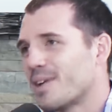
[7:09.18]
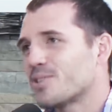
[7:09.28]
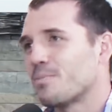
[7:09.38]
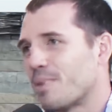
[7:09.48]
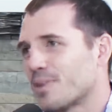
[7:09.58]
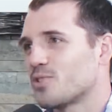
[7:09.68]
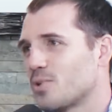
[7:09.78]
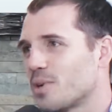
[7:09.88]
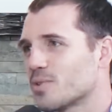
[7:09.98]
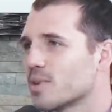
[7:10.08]
not your best
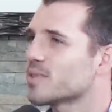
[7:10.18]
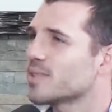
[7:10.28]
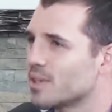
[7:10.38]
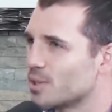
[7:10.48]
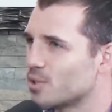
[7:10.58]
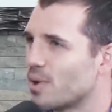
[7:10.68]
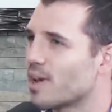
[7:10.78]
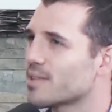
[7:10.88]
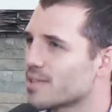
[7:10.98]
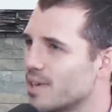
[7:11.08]
choice, right? Single joint
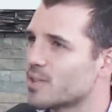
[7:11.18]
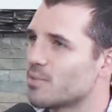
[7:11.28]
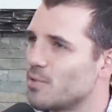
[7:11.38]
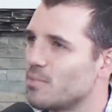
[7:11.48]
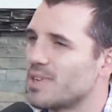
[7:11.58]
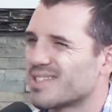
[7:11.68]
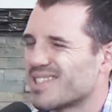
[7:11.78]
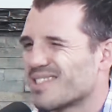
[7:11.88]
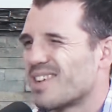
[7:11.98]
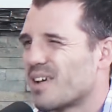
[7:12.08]
isolation movement
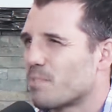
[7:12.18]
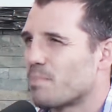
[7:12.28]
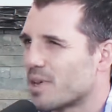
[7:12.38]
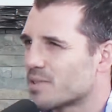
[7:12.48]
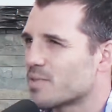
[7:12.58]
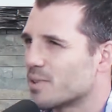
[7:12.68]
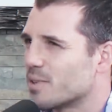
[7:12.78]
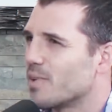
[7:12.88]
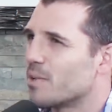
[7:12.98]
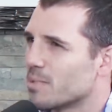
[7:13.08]
is not the best for
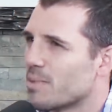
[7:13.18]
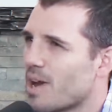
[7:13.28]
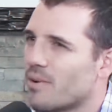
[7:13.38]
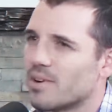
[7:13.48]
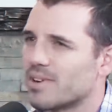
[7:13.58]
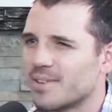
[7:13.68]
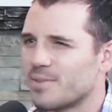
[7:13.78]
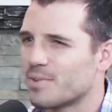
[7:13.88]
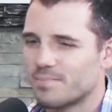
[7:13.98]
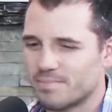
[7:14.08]
developing power.
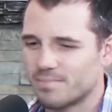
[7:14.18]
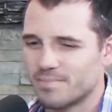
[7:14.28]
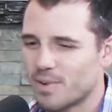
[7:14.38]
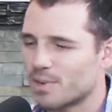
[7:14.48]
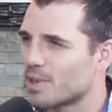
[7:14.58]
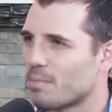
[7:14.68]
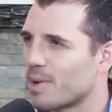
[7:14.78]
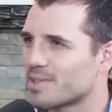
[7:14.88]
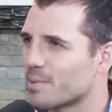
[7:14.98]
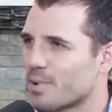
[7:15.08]
You've ever done a
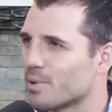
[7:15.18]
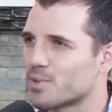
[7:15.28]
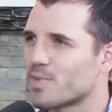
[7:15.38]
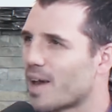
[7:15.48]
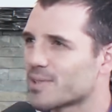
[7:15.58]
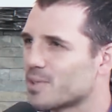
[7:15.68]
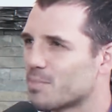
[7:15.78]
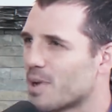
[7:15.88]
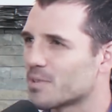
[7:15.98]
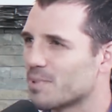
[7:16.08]
bicep curl as fast as you
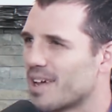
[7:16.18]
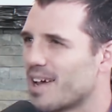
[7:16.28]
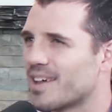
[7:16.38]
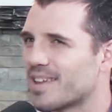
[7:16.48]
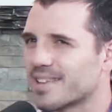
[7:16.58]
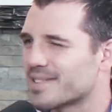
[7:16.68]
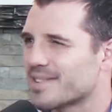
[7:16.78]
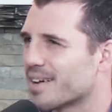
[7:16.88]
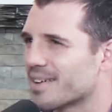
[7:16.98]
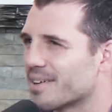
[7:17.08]
possibly can, like that's
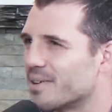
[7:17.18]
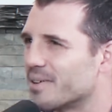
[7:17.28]
not going to